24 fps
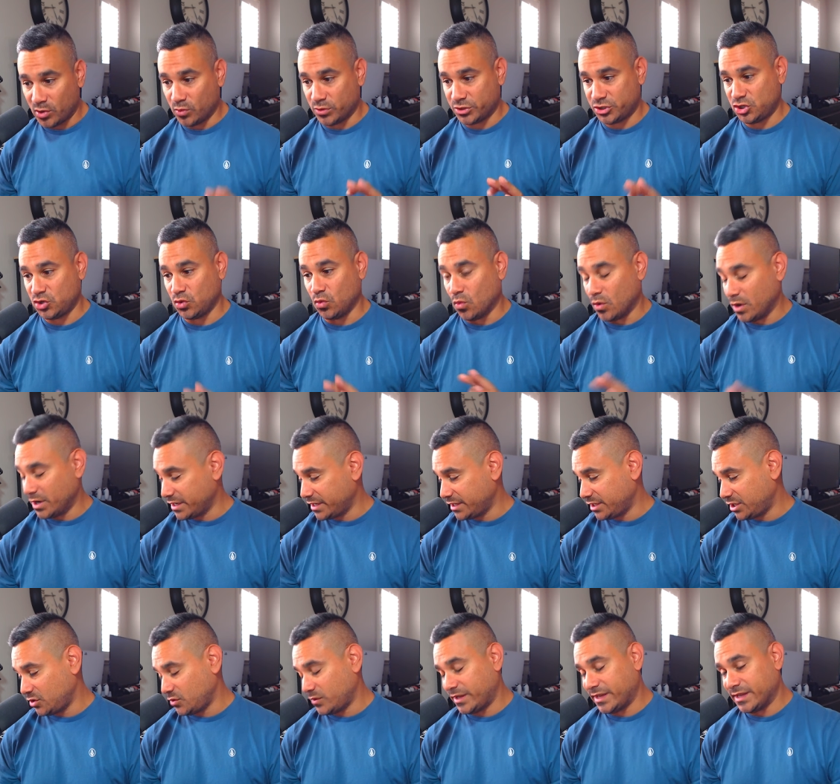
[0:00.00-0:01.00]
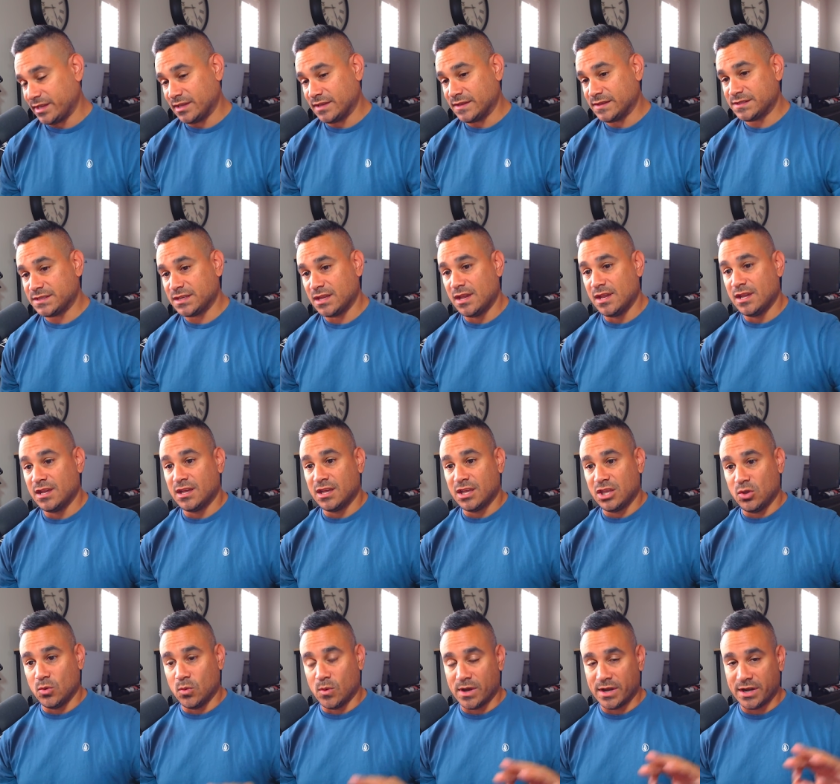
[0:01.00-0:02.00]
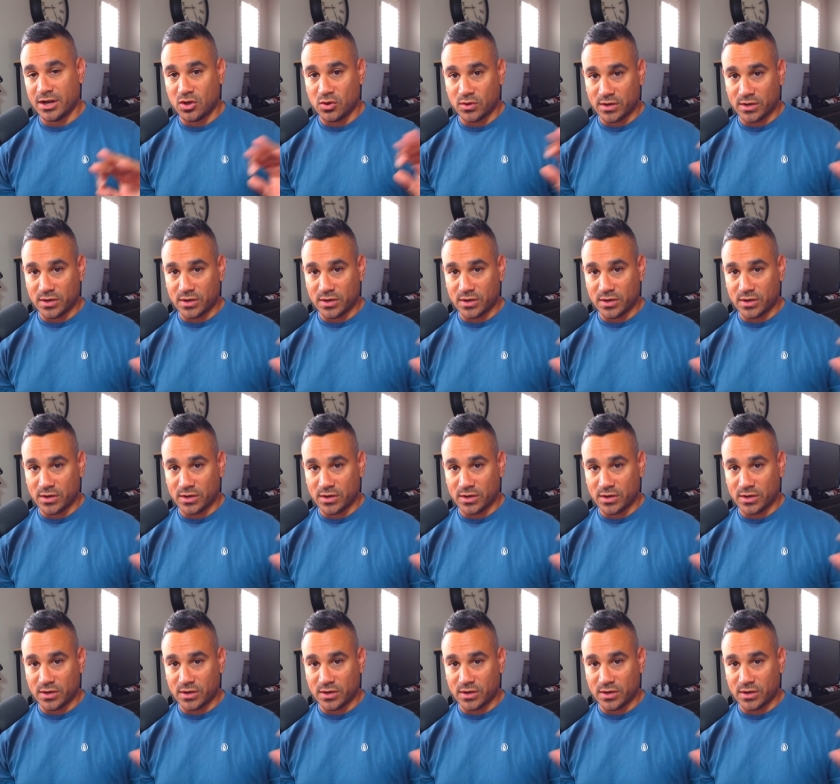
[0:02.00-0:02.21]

what you want to do is you want to